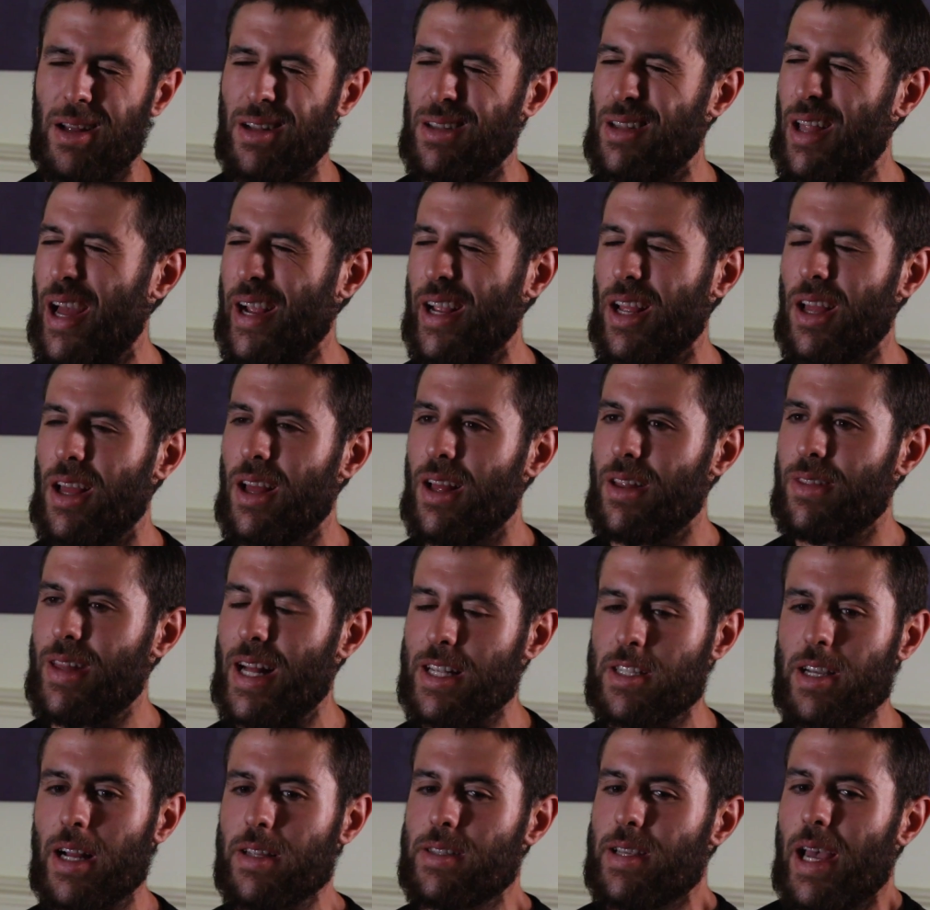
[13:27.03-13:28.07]
Like,
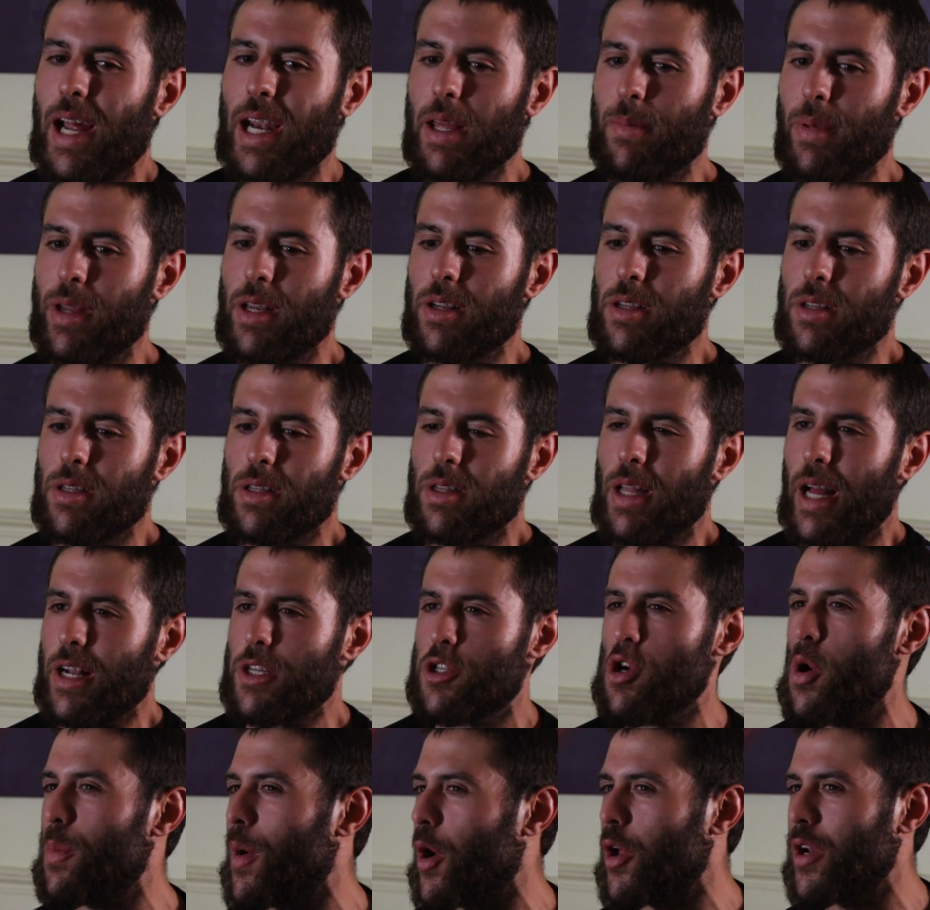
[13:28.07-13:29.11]
that's like telling me to
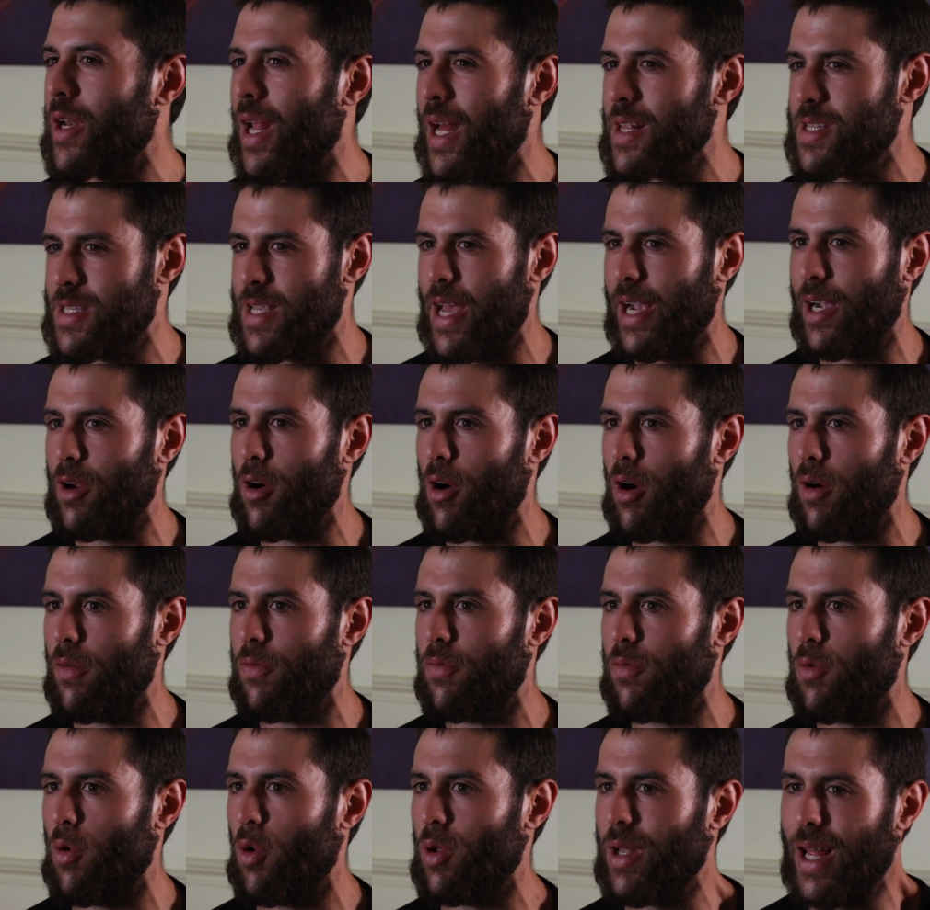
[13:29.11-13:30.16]
chop my own nutsack off
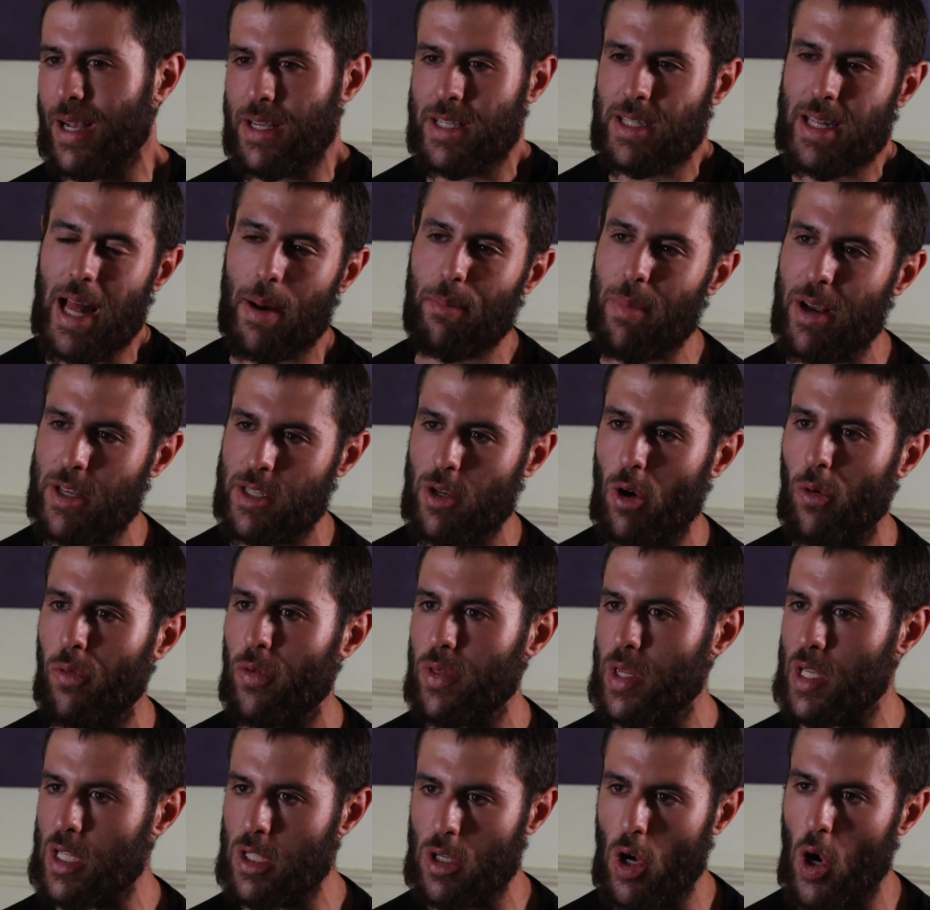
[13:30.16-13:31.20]
or stab myself
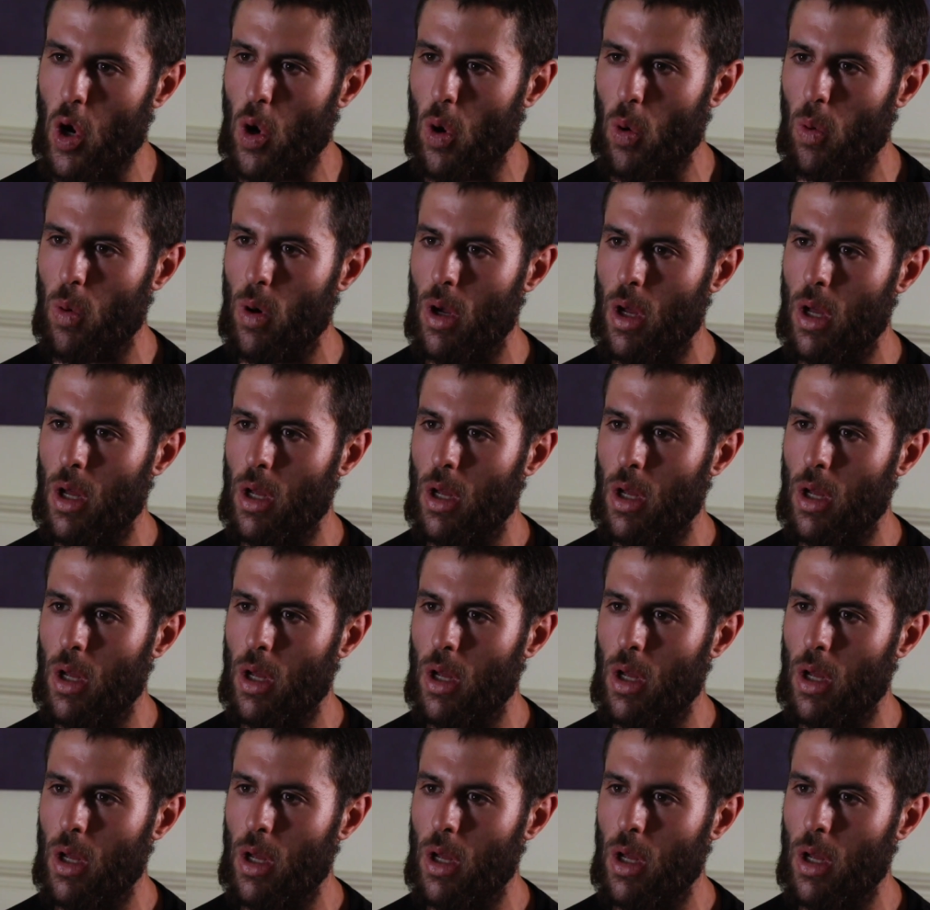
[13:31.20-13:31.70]
in the soul.